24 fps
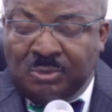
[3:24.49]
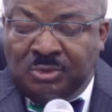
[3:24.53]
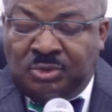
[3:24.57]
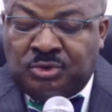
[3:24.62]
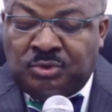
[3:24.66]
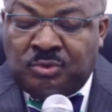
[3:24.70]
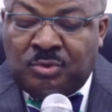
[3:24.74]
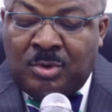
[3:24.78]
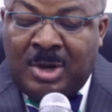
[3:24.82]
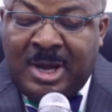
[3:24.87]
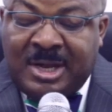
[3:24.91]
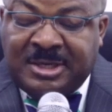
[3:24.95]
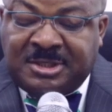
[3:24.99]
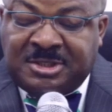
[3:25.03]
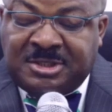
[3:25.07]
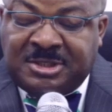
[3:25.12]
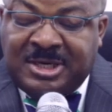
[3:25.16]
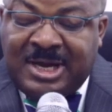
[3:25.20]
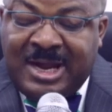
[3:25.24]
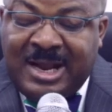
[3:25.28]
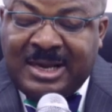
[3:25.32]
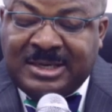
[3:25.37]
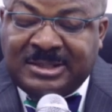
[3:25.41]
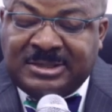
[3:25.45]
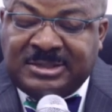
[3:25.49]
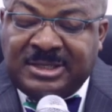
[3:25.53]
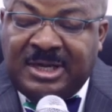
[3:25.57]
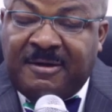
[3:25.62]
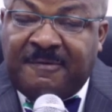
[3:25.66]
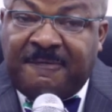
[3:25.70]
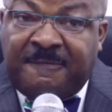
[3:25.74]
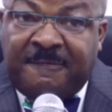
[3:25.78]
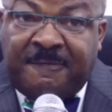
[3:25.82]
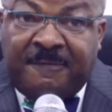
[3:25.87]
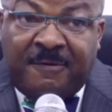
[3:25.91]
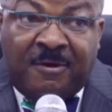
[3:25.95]
to attract
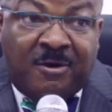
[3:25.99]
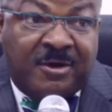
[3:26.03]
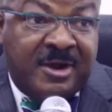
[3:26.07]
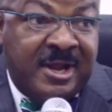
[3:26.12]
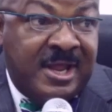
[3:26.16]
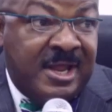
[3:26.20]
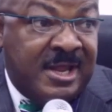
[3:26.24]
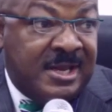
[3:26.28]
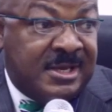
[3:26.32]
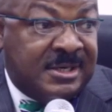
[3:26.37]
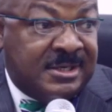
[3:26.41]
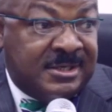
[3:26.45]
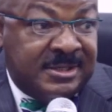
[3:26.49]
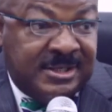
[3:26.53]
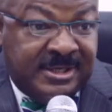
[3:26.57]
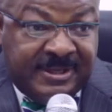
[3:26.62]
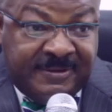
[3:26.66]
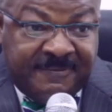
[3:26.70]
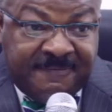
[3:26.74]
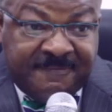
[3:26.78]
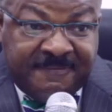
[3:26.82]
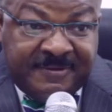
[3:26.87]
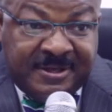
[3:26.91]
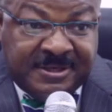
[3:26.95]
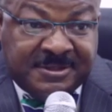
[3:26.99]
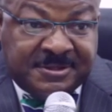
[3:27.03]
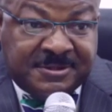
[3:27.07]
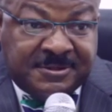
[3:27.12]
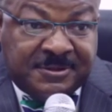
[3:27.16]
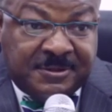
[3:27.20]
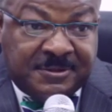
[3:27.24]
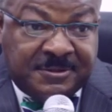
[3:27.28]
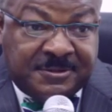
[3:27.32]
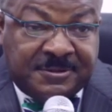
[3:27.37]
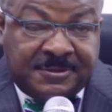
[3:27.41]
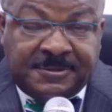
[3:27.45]
foreign
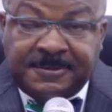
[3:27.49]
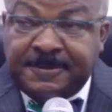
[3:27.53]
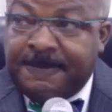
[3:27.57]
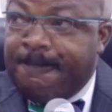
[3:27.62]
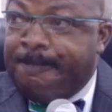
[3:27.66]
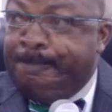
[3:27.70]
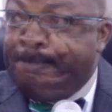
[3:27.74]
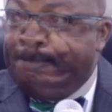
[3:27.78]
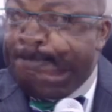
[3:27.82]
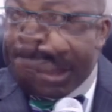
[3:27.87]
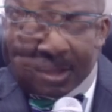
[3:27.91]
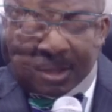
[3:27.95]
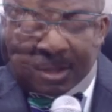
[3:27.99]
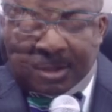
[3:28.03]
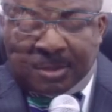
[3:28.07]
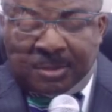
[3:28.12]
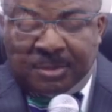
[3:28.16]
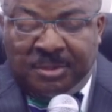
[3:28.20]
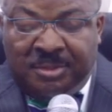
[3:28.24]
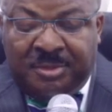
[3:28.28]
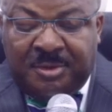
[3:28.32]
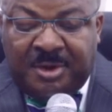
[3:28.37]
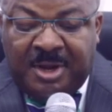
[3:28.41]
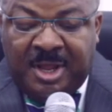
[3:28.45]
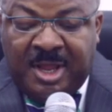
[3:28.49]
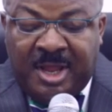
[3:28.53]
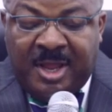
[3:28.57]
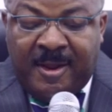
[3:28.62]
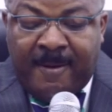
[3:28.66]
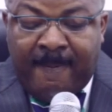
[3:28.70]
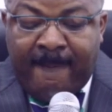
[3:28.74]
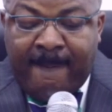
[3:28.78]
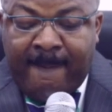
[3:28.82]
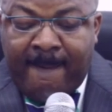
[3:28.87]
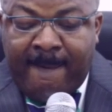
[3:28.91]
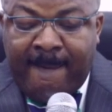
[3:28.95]
investors.
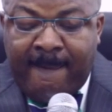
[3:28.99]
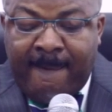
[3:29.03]
3,